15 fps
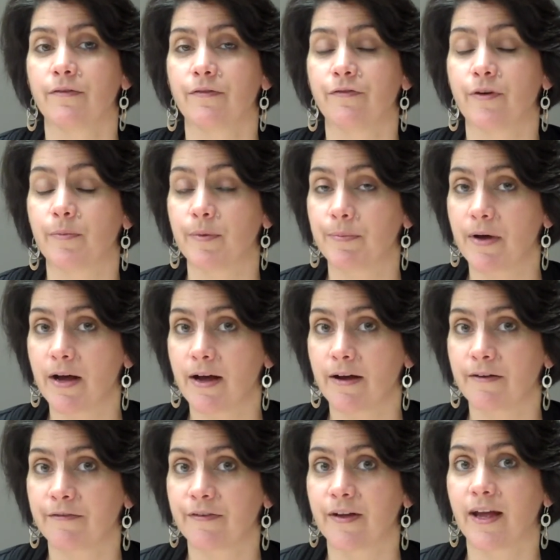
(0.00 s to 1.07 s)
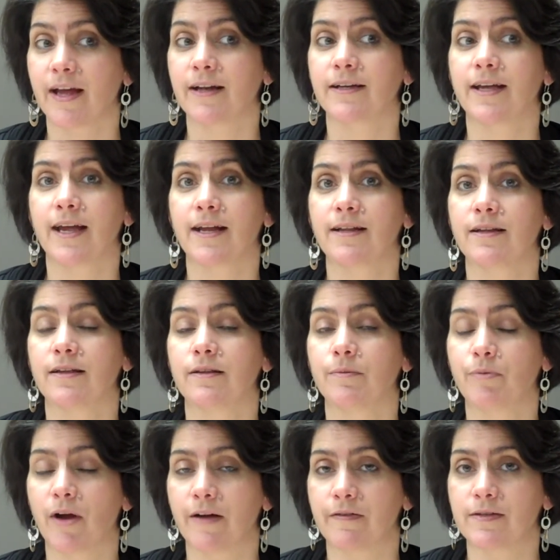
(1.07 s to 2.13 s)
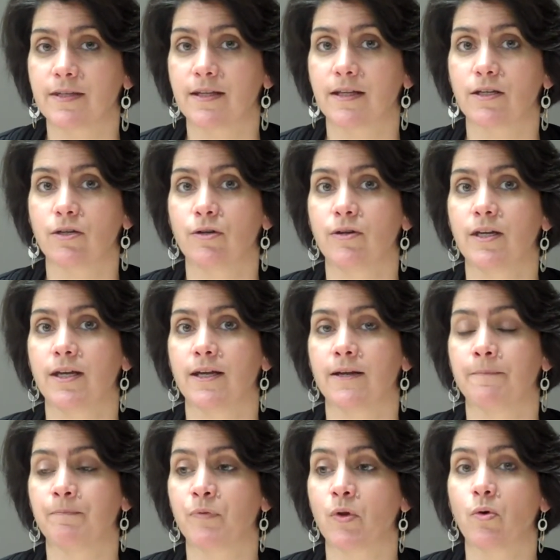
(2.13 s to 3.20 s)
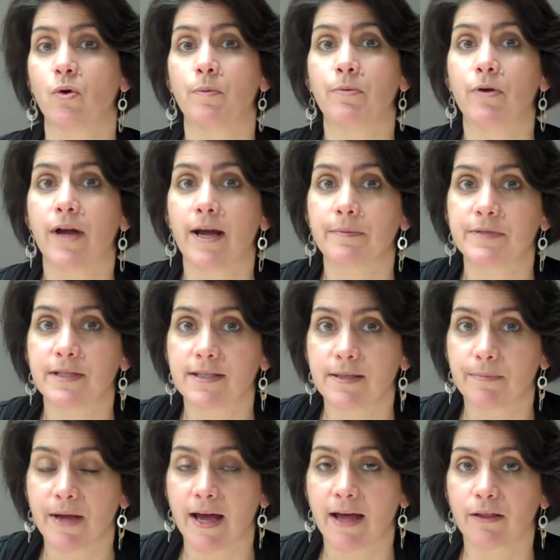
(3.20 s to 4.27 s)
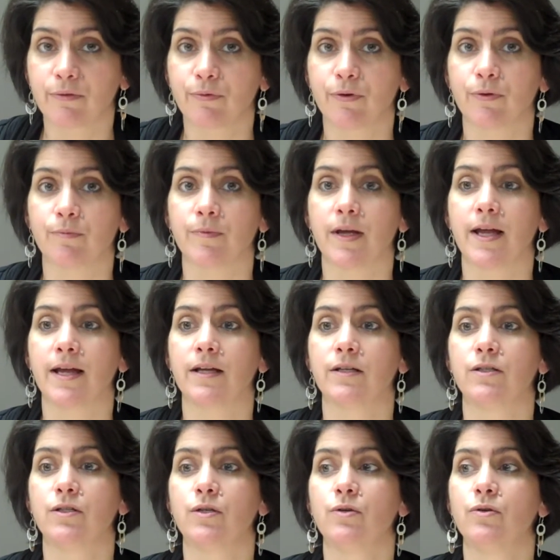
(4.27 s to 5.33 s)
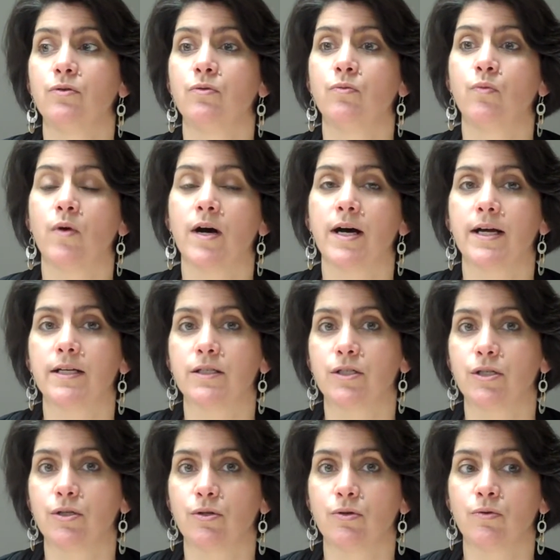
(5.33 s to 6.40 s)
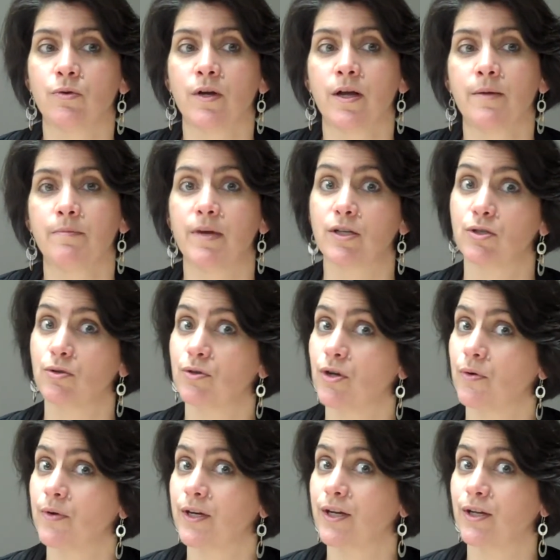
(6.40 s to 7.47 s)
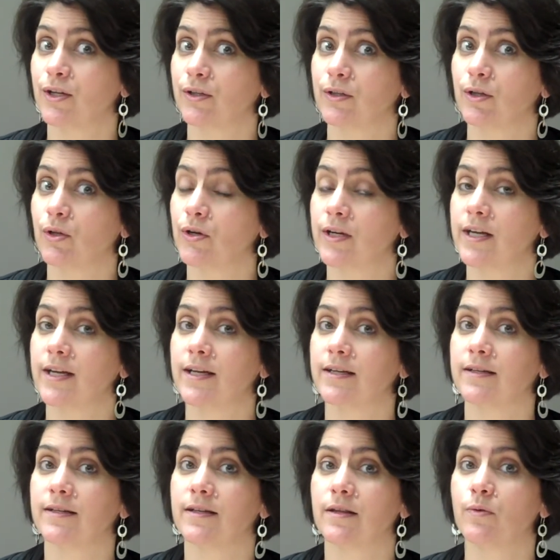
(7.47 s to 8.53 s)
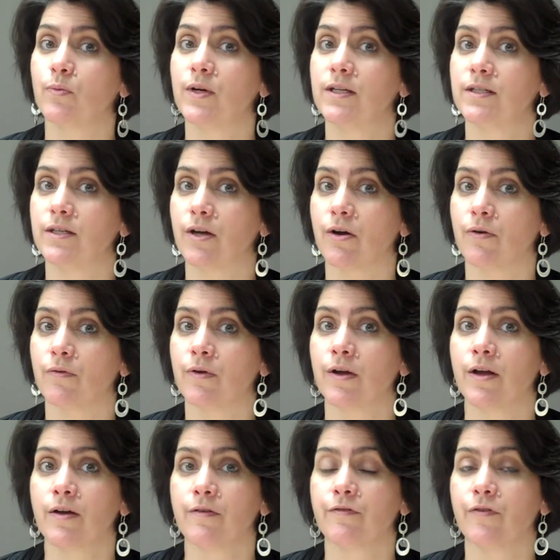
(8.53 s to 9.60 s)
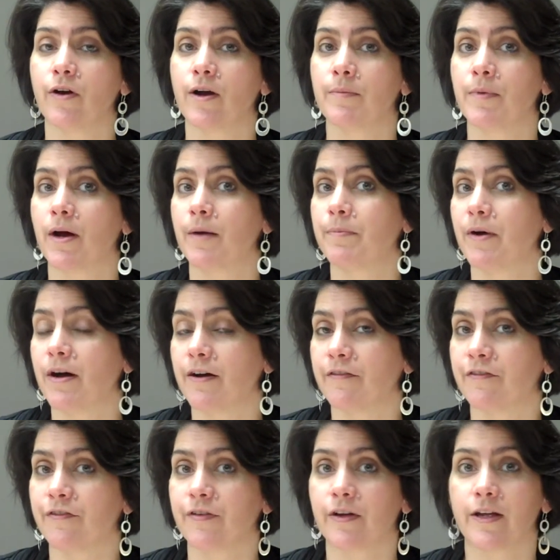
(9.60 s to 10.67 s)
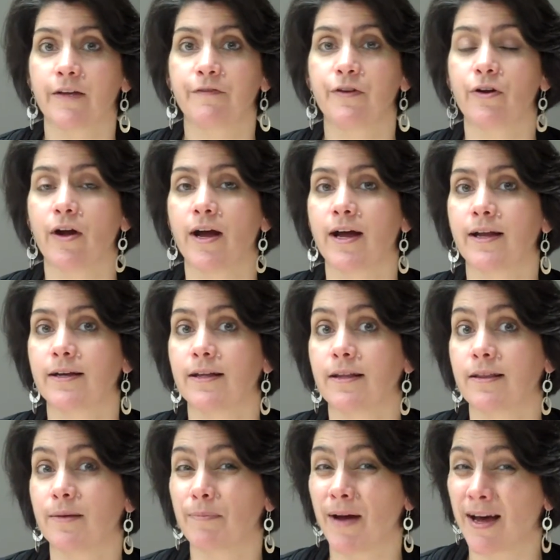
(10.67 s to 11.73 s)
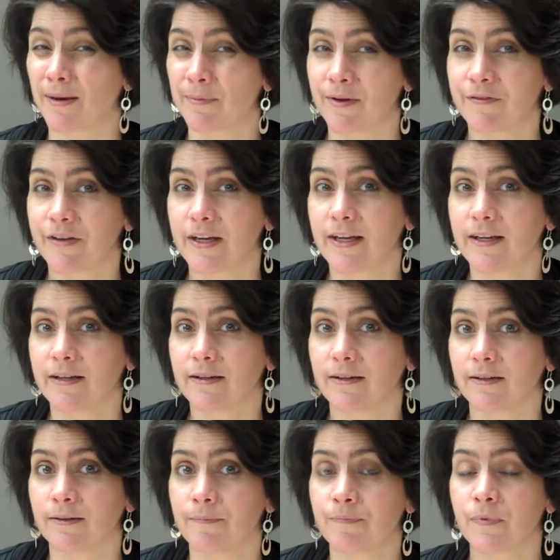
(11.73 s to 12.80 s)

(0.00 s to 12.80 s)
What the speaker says: from above and gain the privacy that you need. Or perhaps it's a bathroom and you want to make sure no one can look in the window from above. If you're on the bottom of a hill,